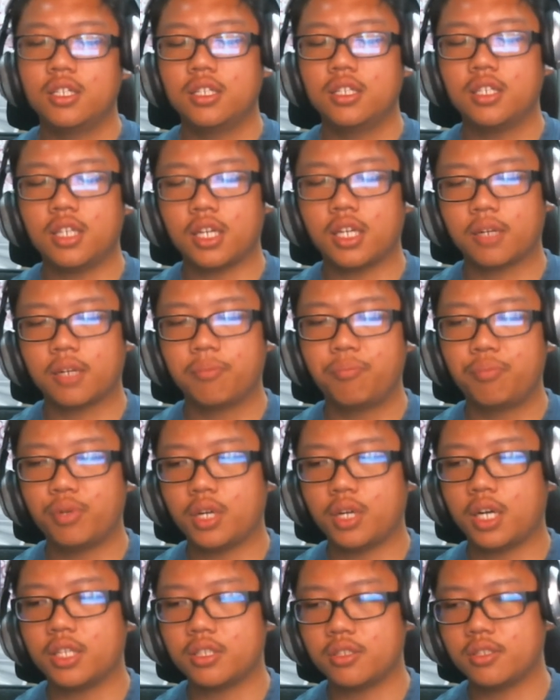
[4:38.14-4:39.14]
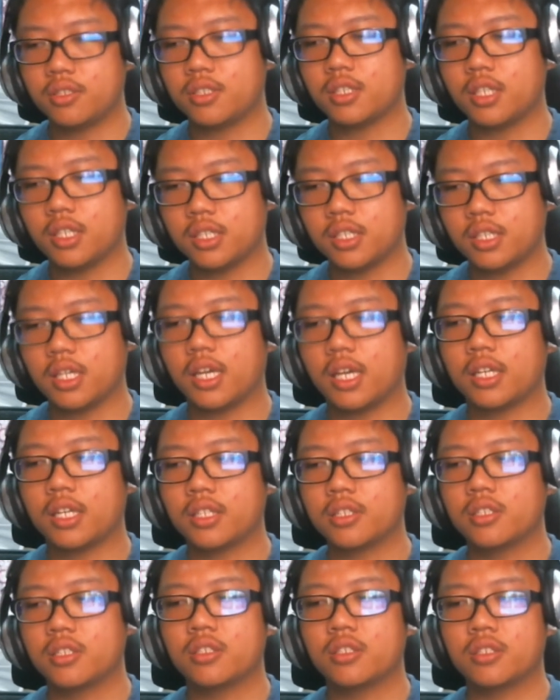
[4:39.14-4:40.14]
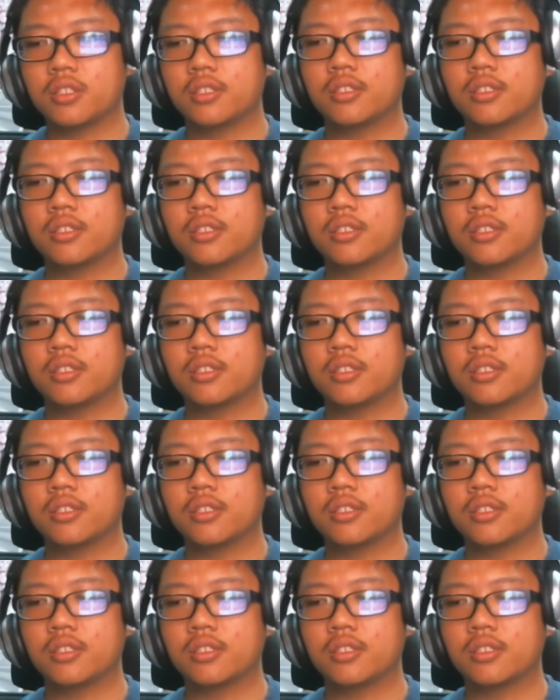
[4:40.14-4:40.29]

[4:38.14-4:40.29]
like plot to say, yeah, this